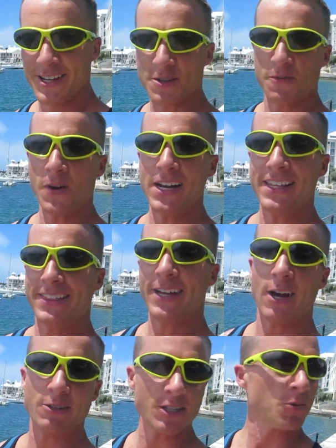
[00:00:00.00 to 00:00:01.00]
So funny
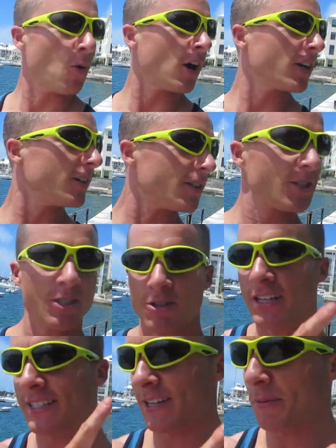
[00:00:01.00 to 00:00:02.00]
thing, I was just walking on the
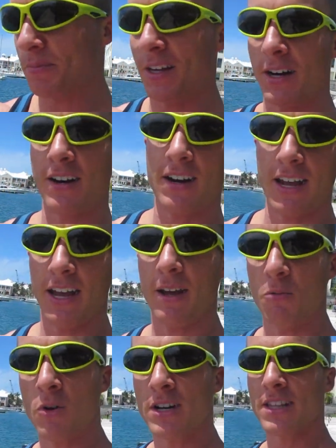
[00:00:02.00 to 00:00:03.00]
streets up there,
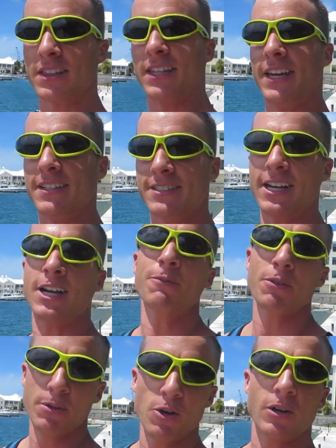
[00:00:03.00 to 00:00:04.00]
and one of the things, I
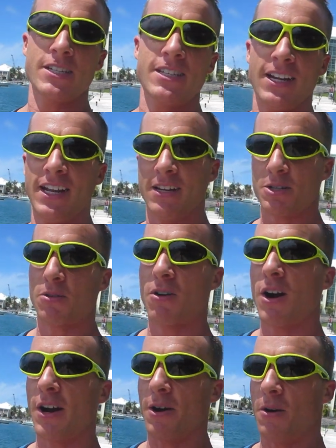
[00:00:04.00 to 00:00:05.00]
come from New York City and
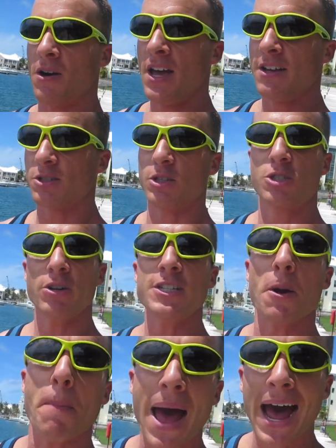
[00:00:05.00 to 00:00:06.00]
Toronto, so the
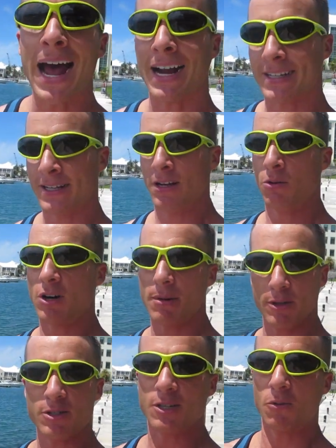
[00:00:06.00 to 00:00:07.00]
streets are packed where
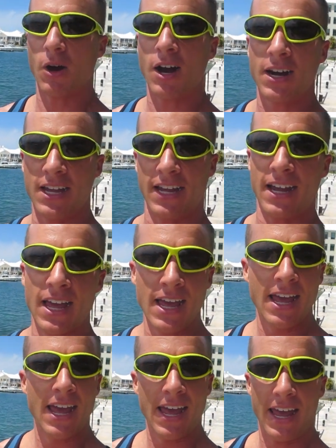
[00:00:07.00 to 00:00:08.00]
I'm used to walking.
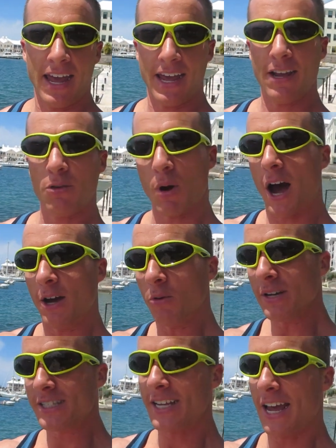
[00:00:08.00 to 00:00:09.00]
And I
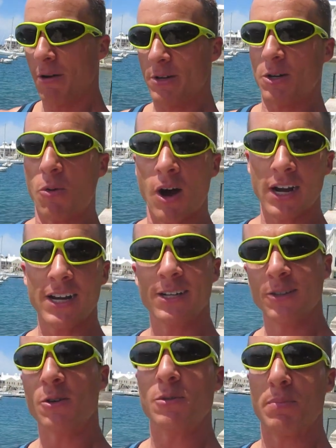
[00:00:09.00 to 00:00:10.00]
always say when you're walking
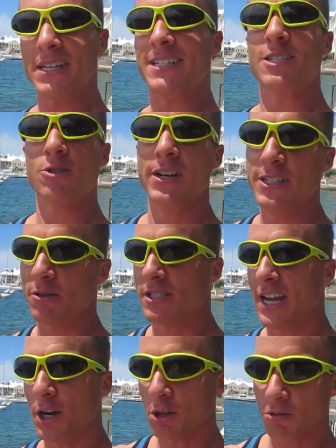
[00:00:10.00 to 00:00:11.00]
on those busy streets, you
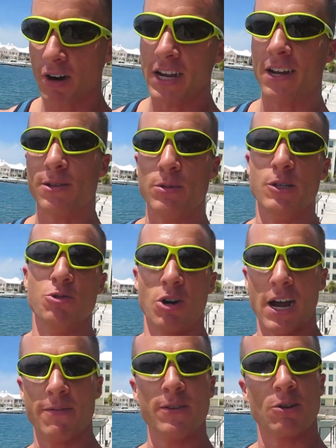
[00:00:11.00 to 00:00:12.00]
stay to the right, because when you
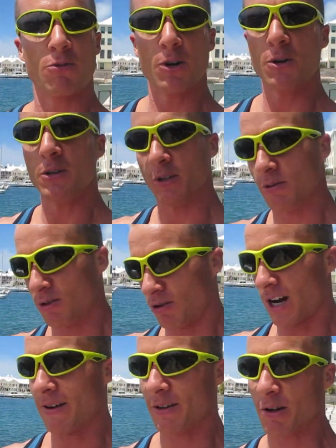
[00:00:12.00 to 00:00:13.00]
drive on the road, you
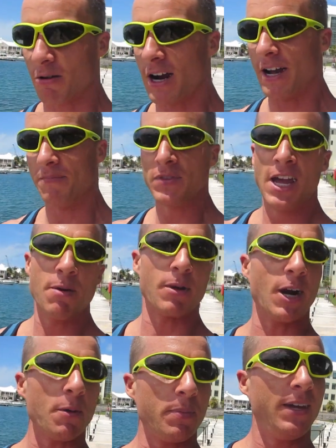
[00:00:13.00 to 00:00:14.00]
drive on the right.
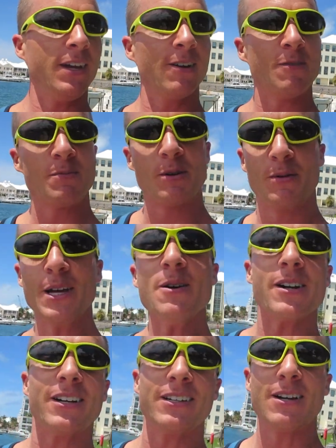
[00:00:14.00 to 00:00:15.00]
But up here in
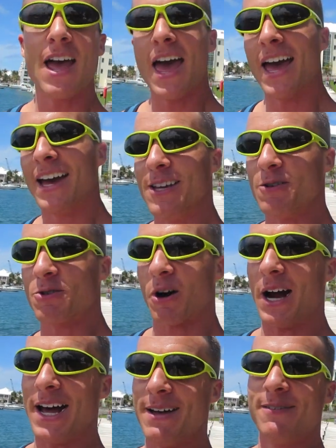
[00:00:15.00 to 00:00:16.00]
Bermuda, you
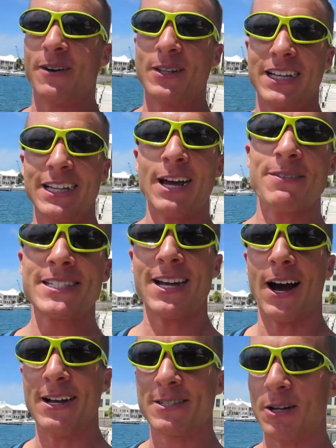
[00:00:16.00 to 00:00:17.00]
drive on the left
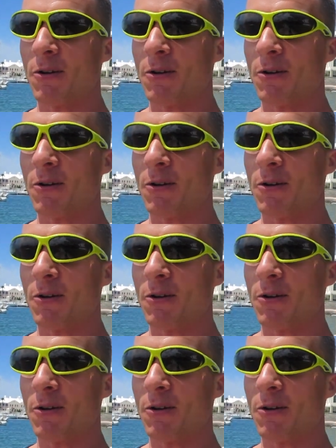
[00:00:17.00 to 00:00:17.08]
side.